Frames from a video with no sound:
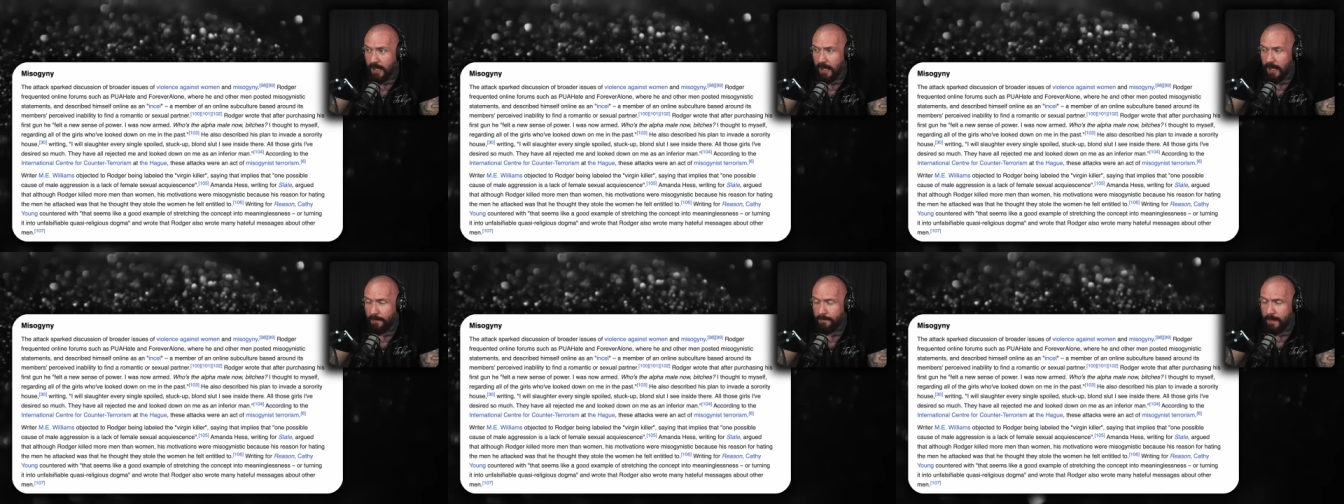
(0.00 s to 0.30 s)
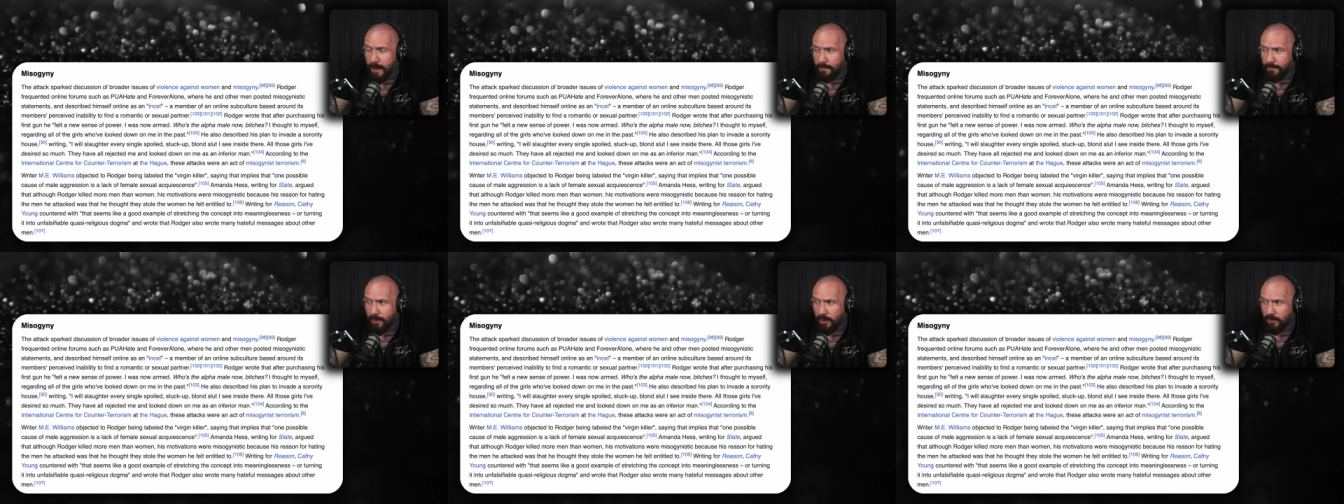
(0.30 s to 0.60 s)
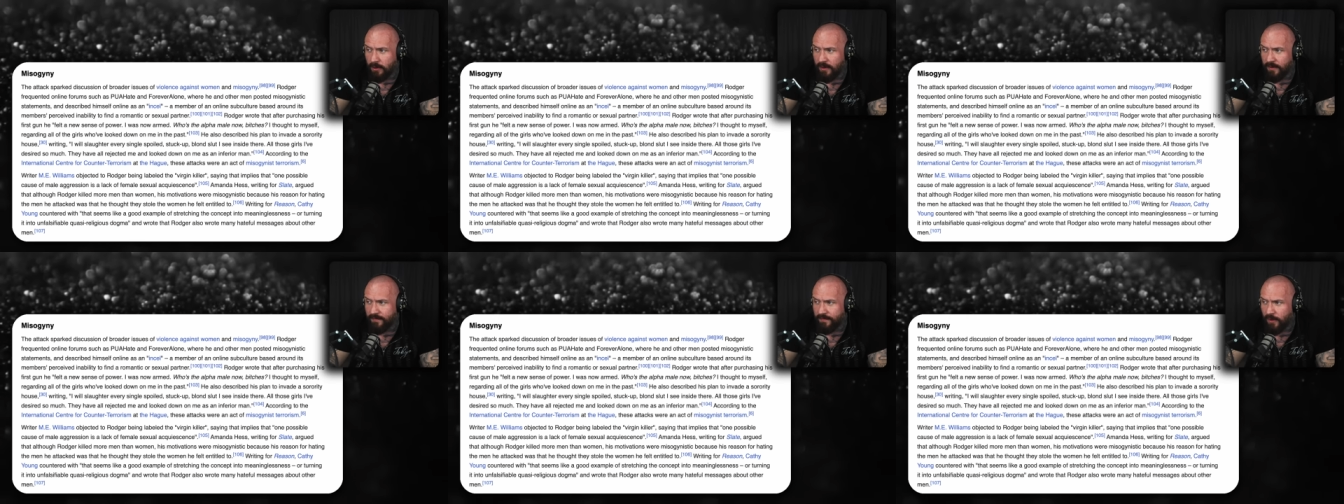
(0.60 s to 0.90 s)
a
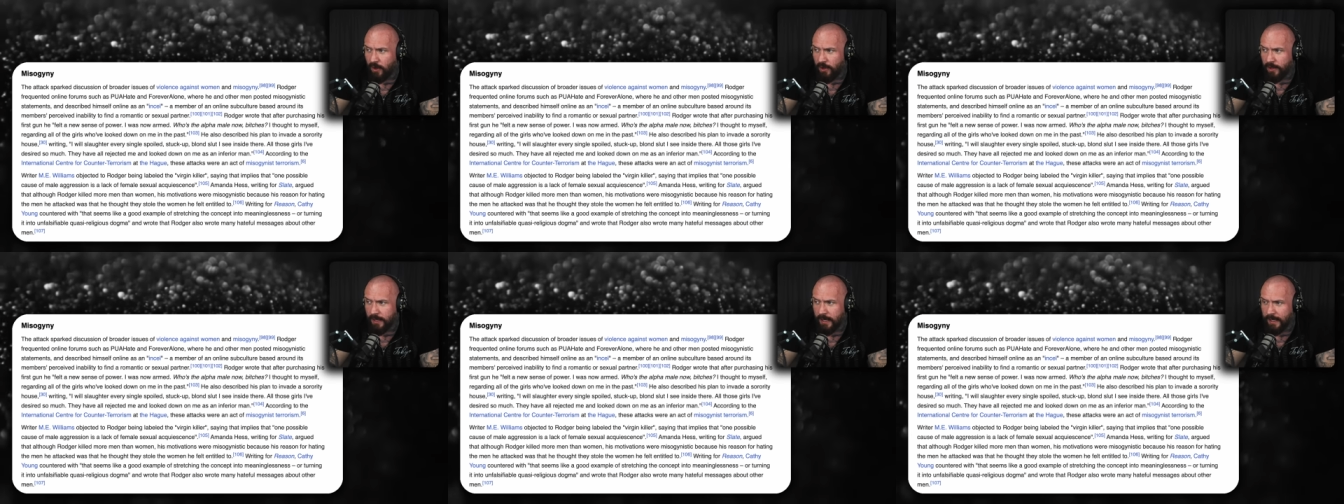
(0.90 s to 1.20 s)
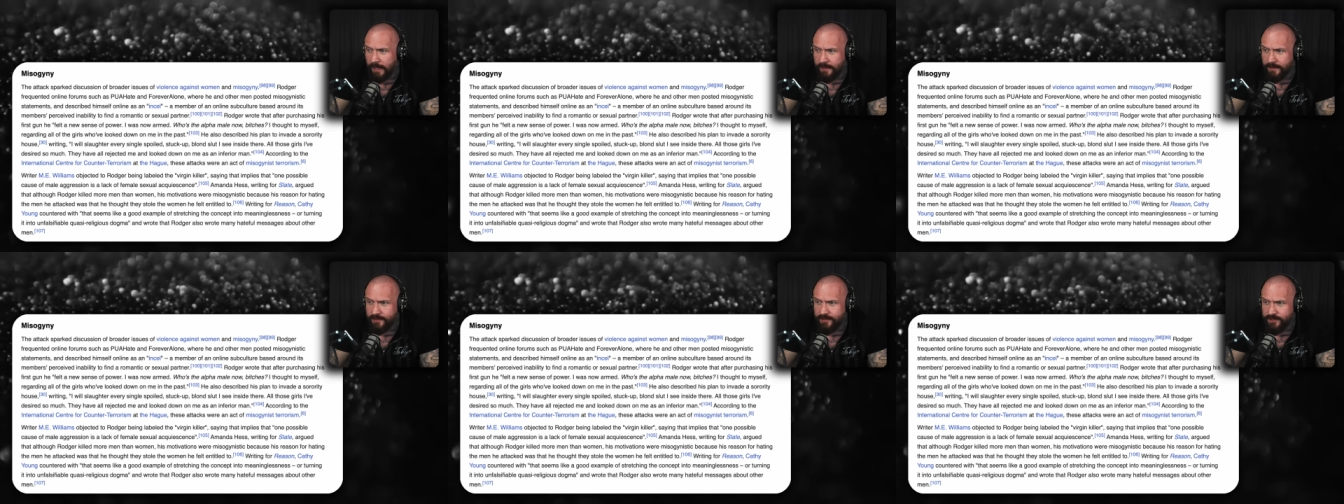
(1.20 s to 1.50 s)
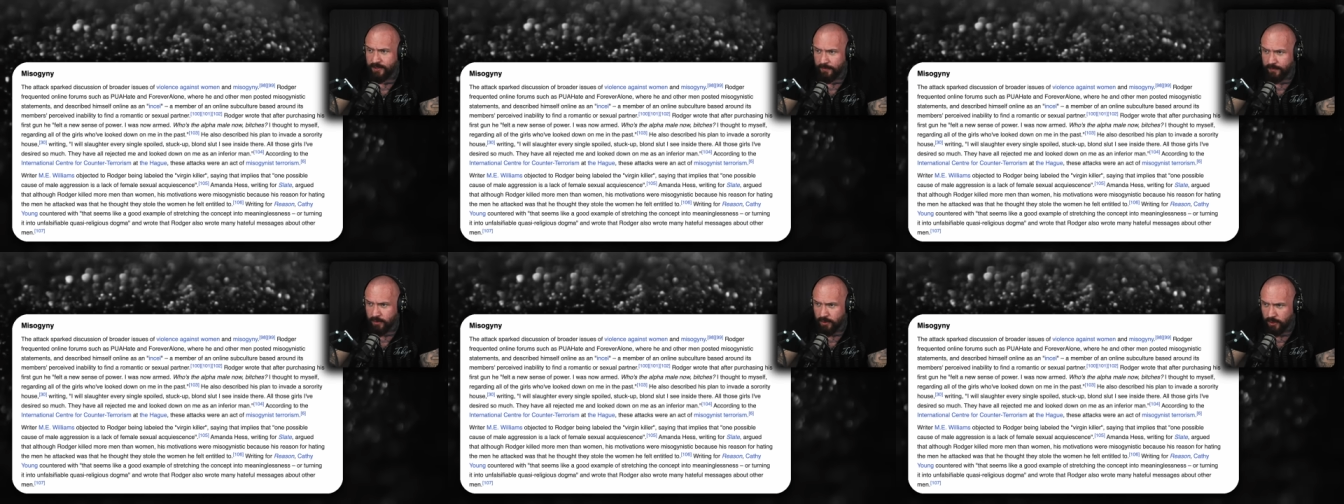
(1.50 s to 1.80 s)
member of online
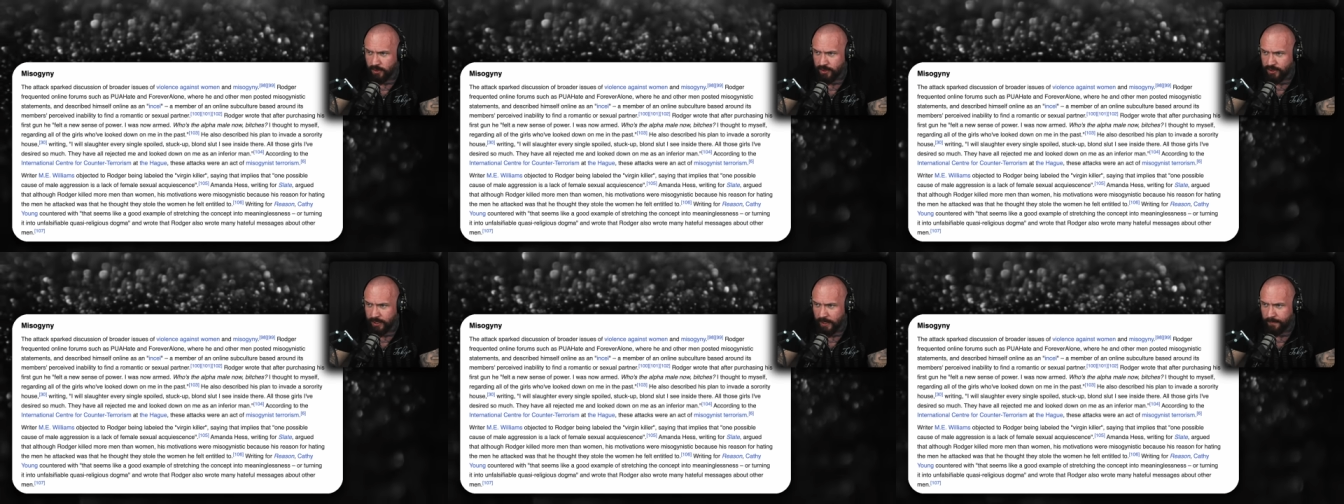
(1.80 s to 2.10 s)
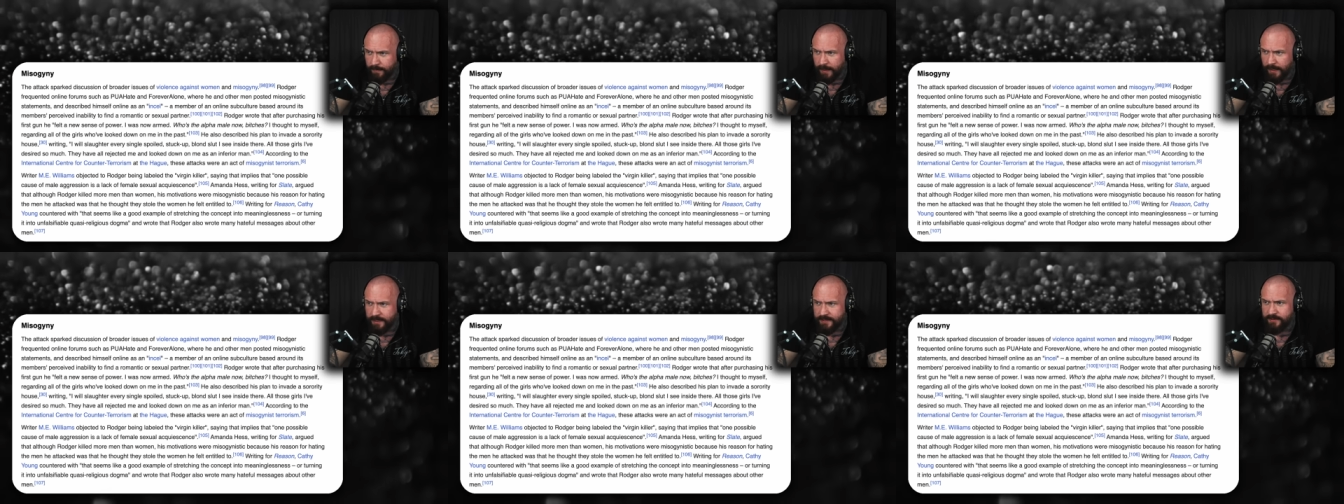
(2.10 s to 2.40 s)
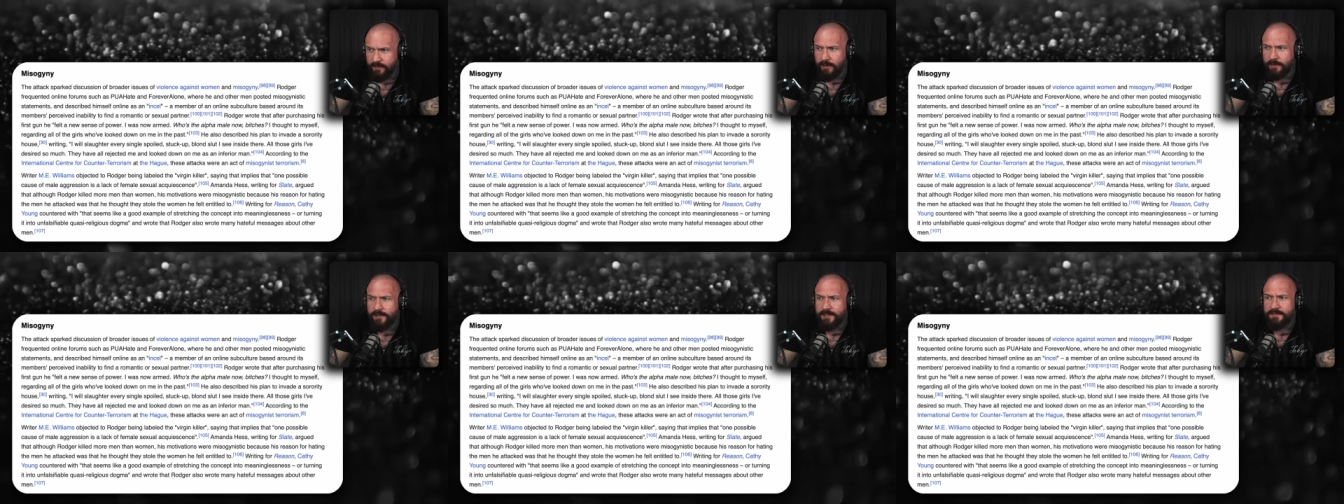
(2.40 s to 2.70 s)
subculture
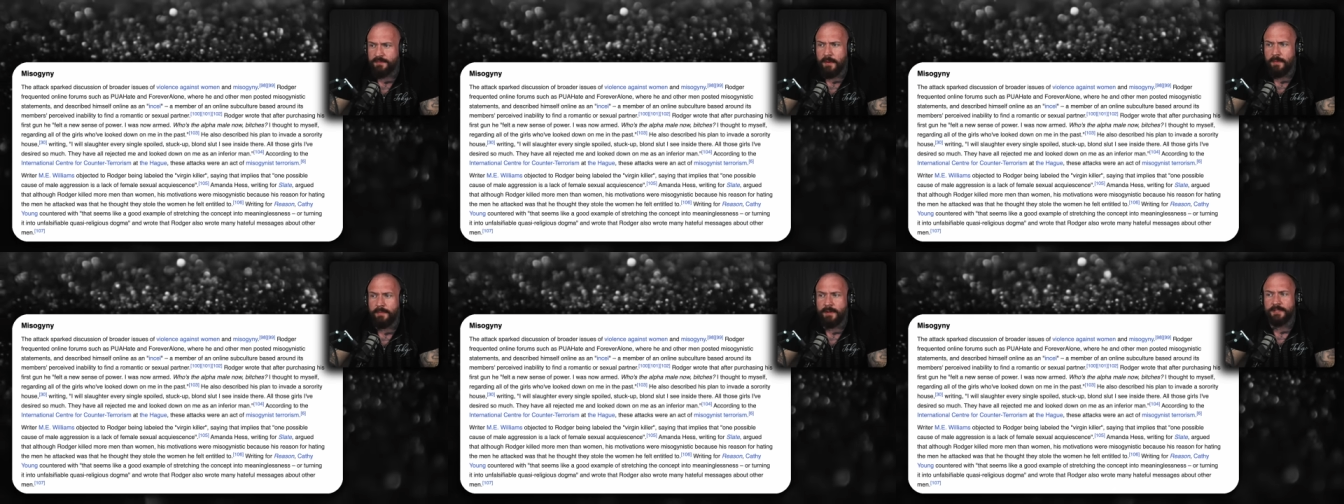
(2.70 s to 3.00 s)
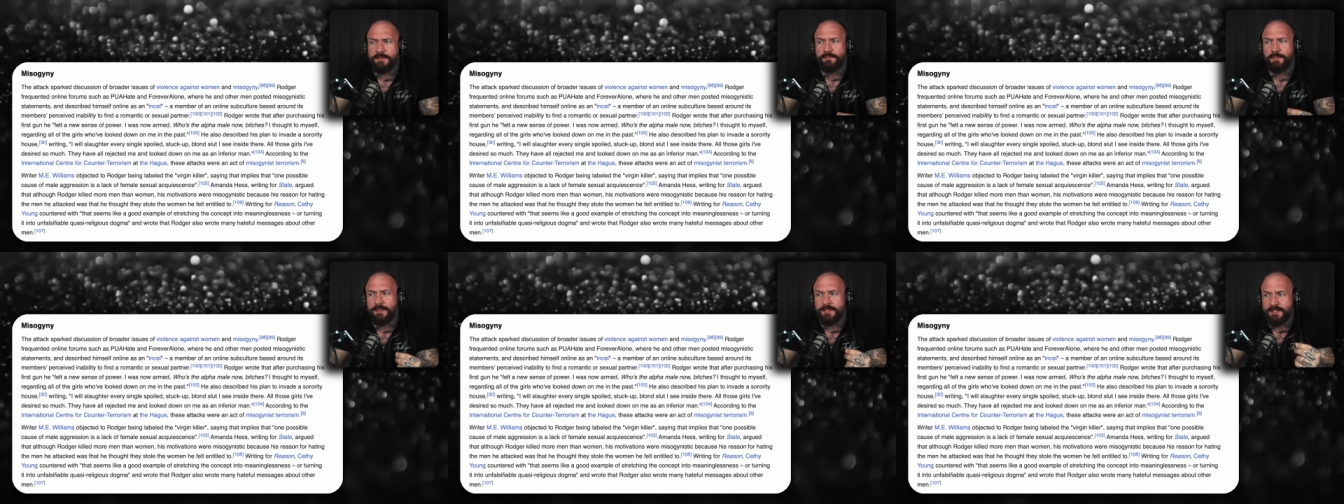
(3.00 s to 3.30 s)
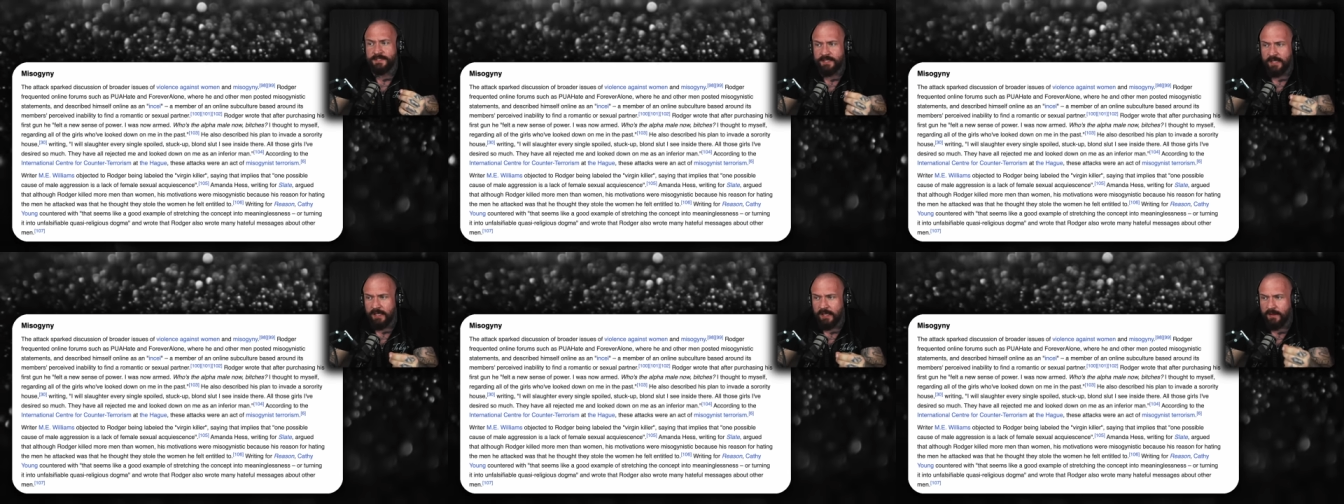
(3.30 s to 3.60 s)
based around its members'
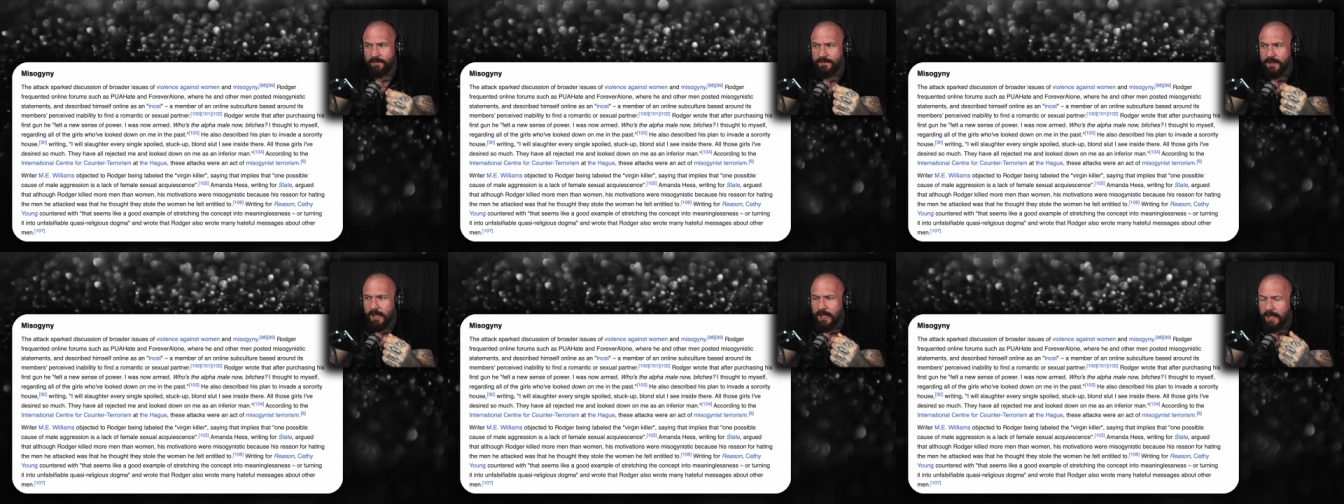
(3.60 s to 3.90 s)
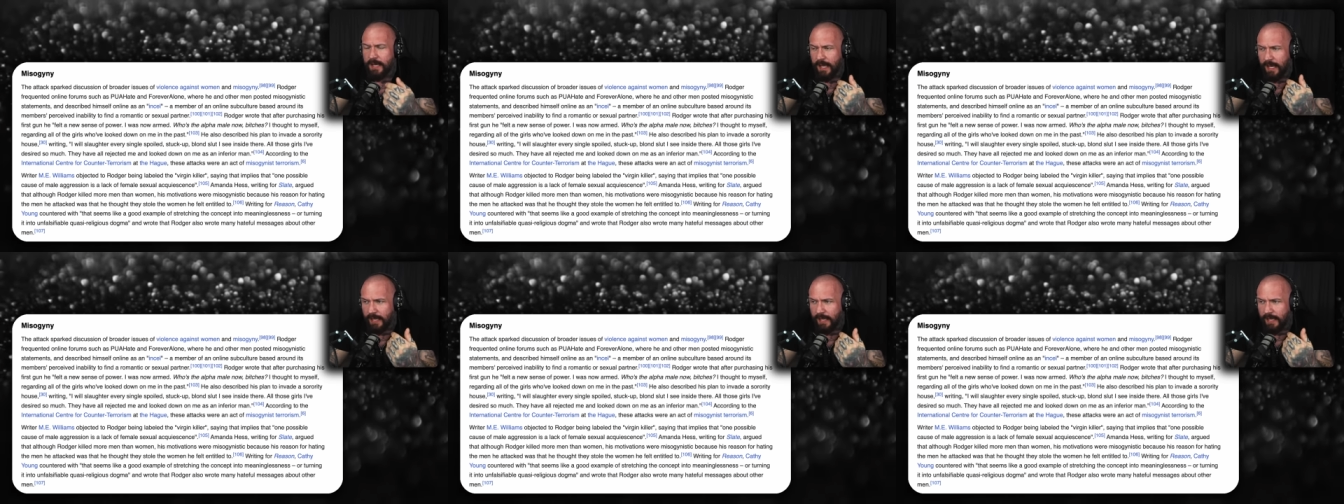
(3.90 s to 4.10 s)
perceived